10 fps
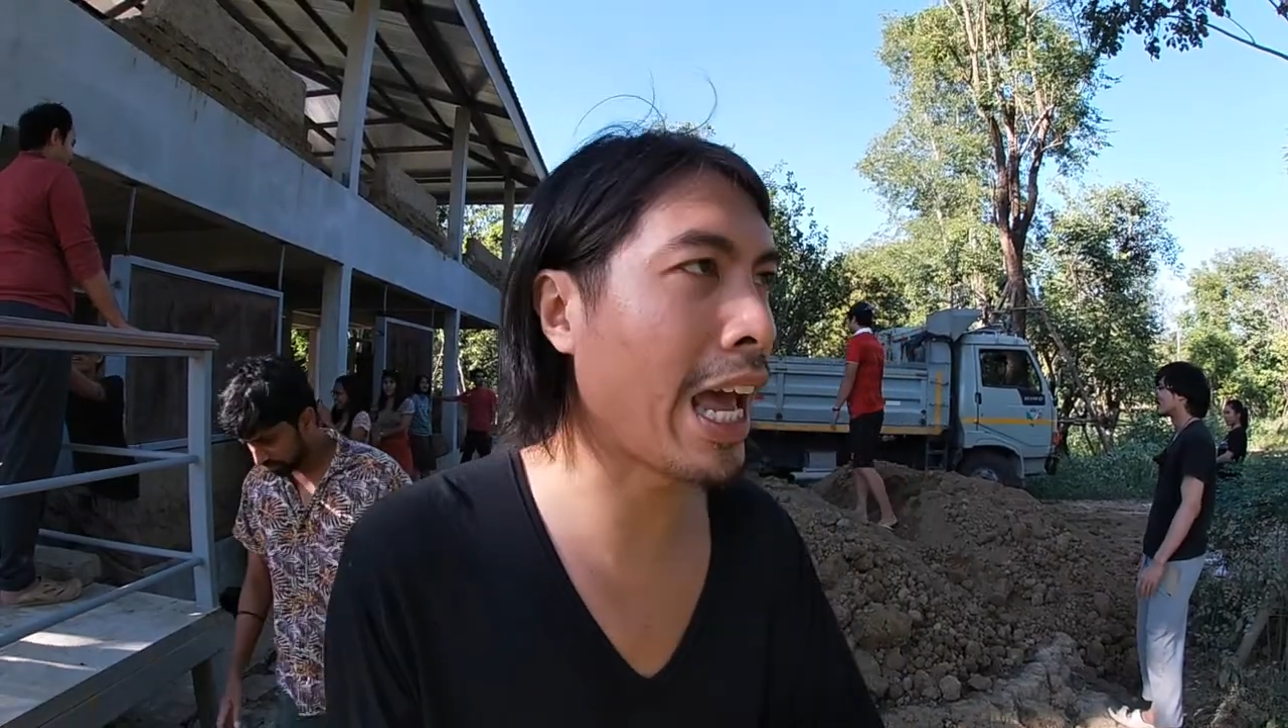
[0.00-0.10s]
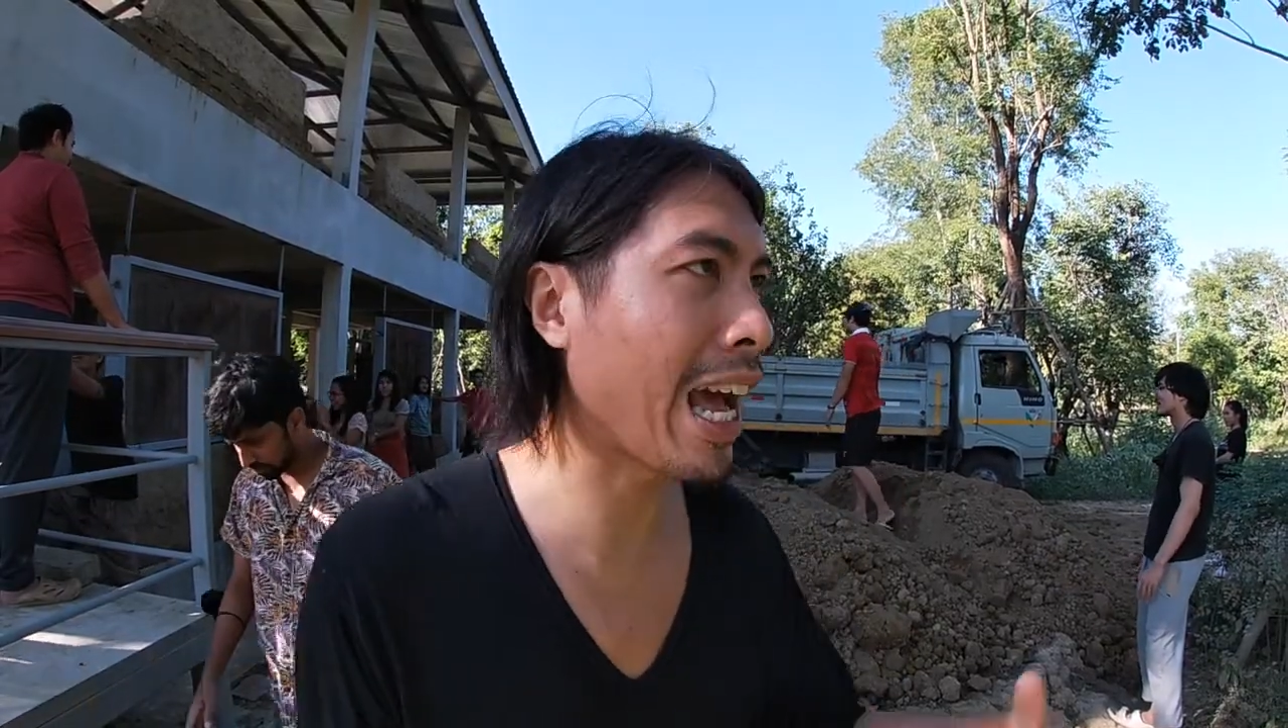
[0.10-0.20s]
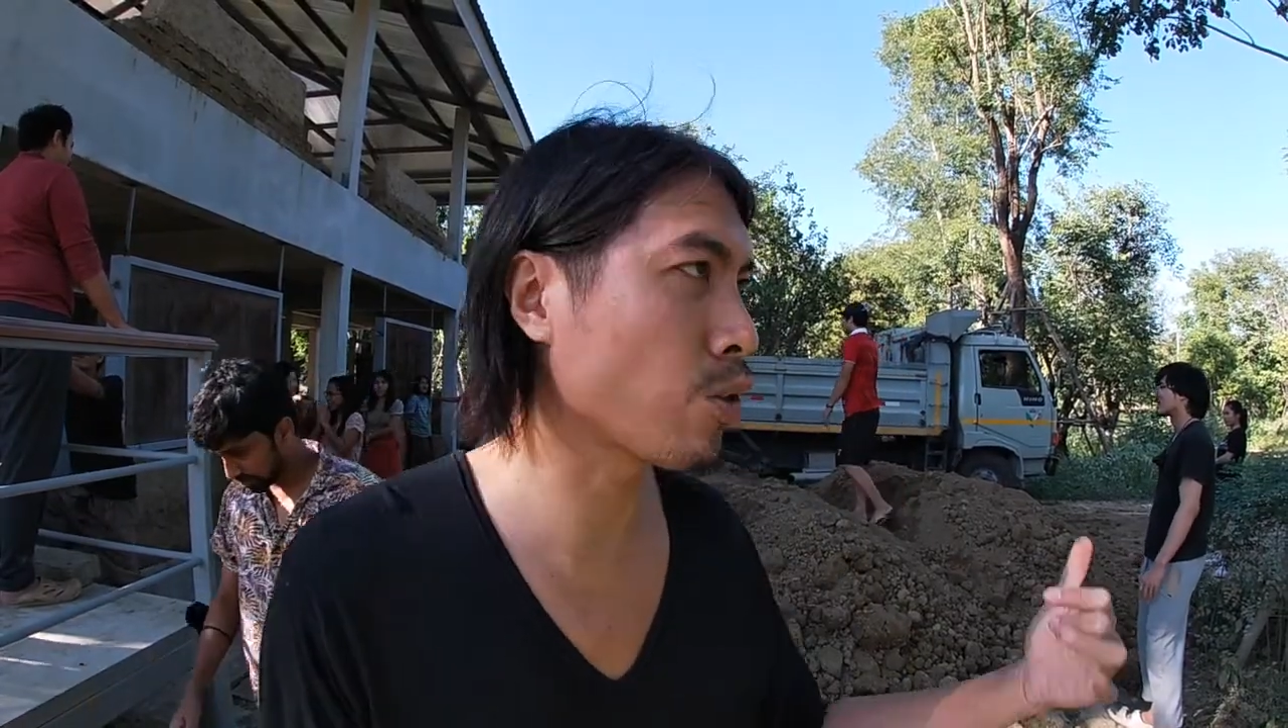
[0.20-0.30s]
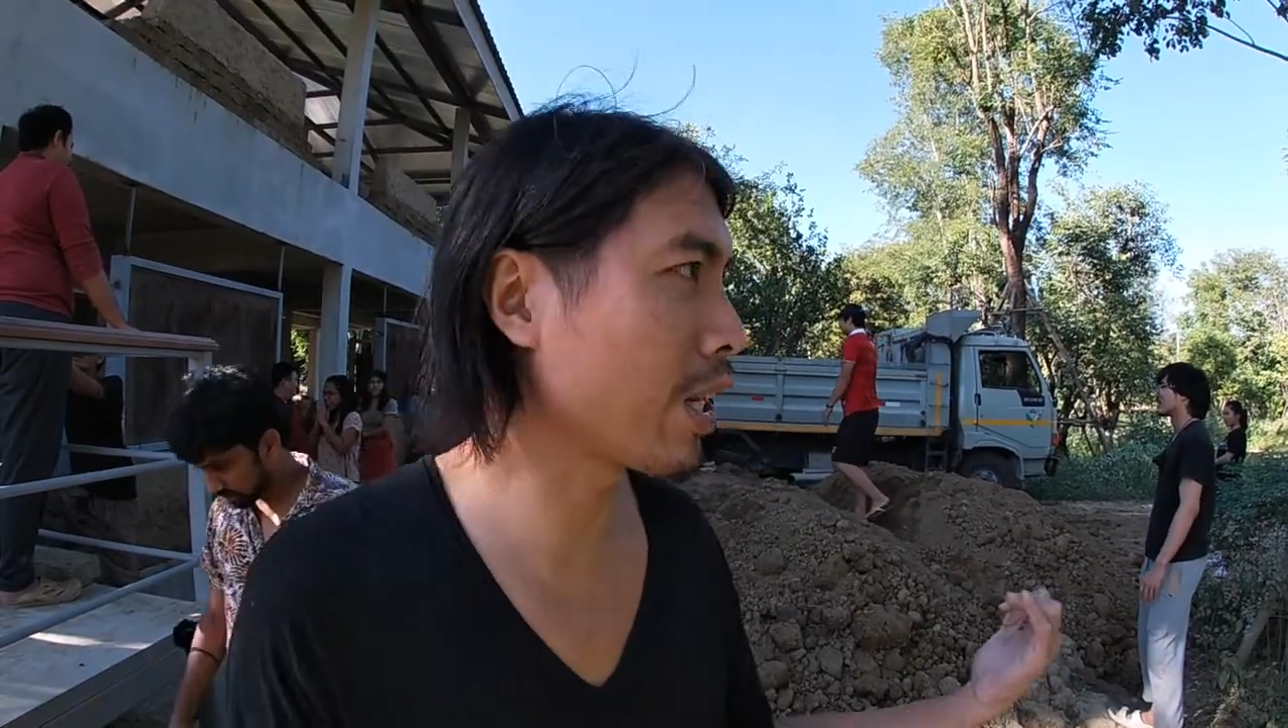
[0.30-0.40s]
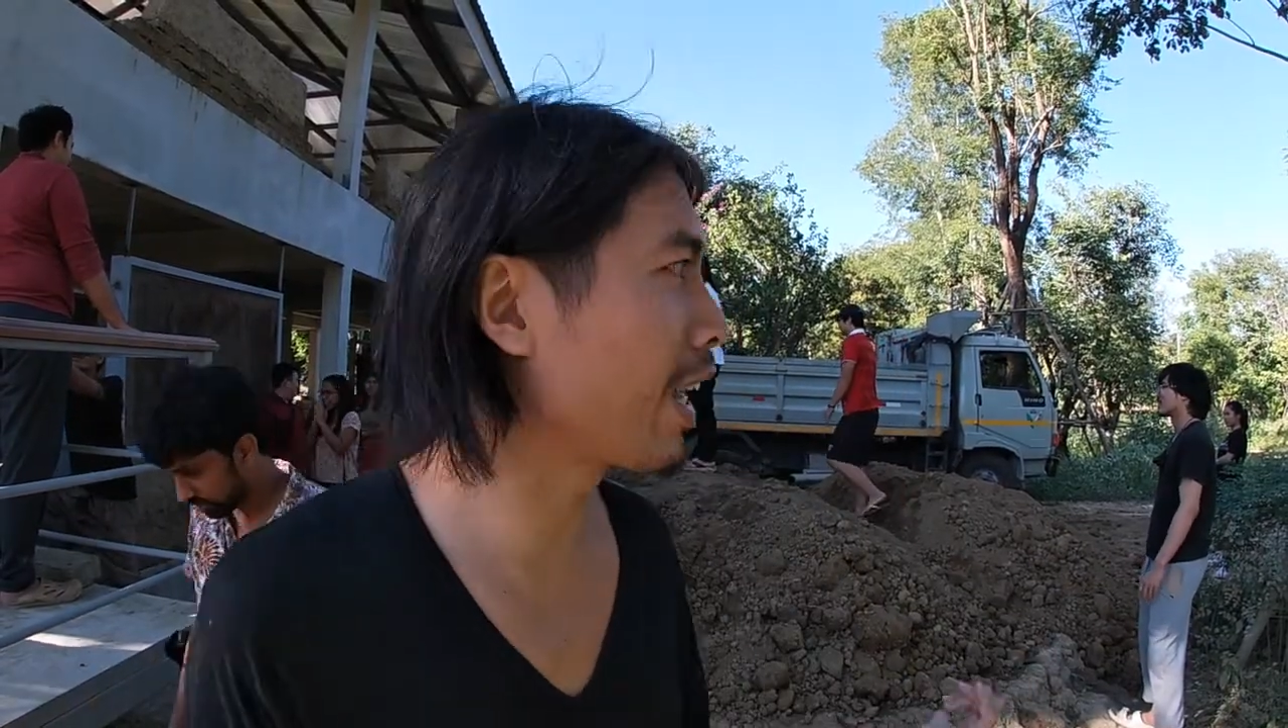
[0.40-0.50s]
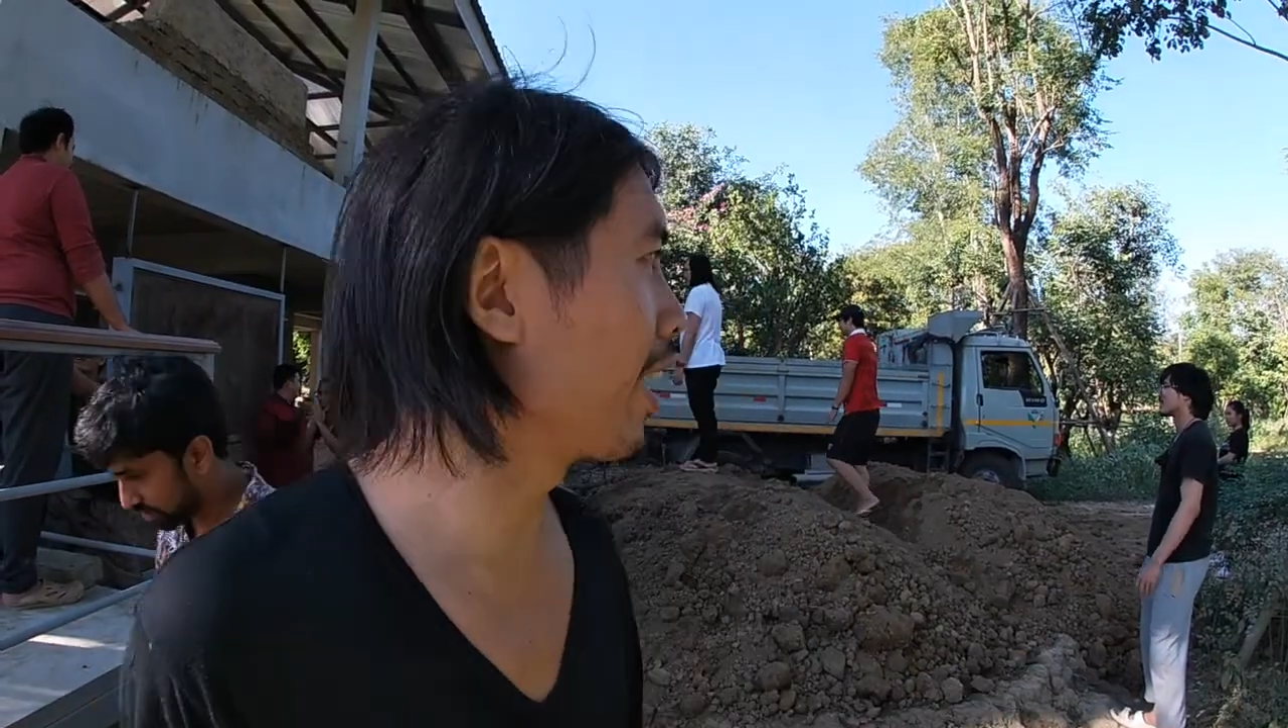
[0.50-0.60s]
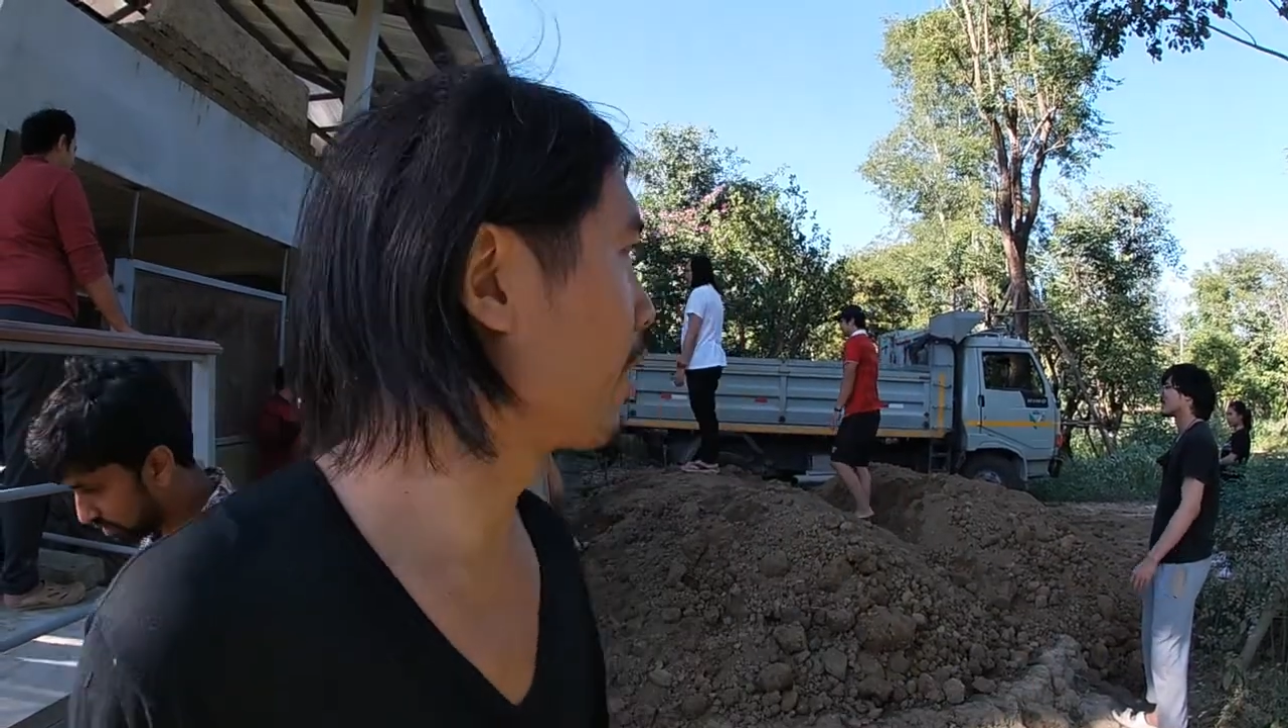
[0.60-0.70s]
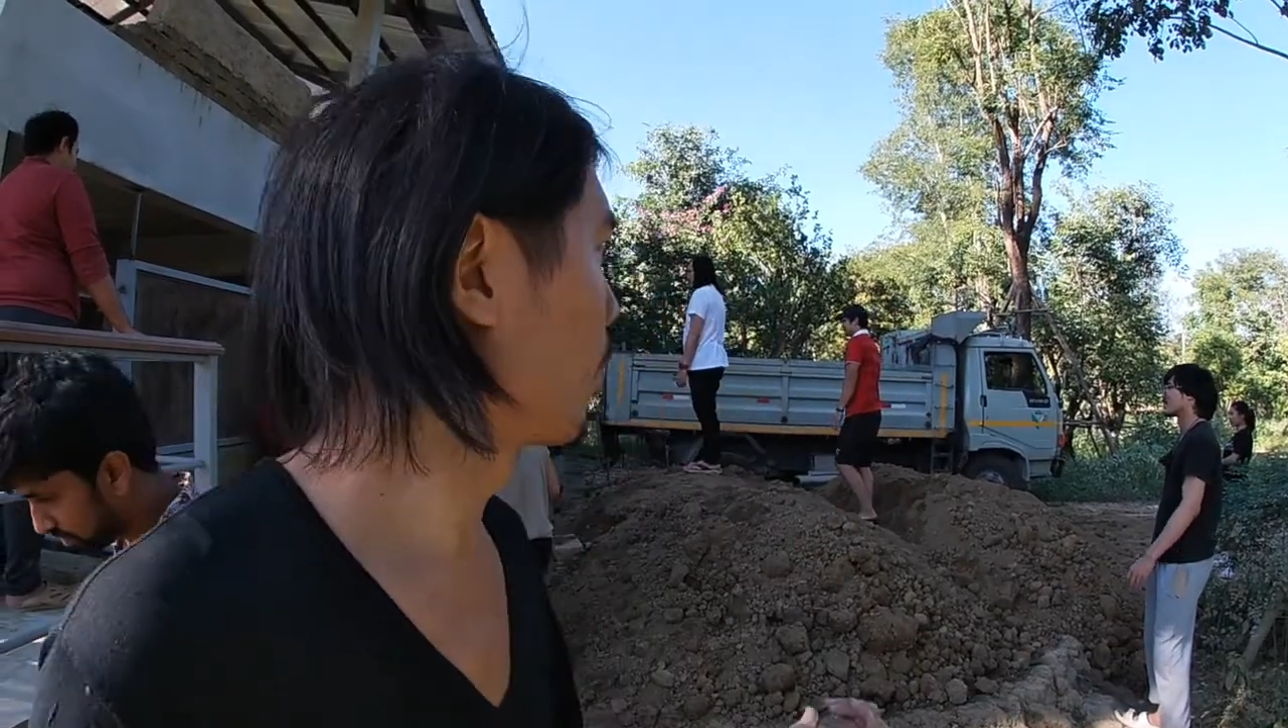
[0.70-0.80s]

actually,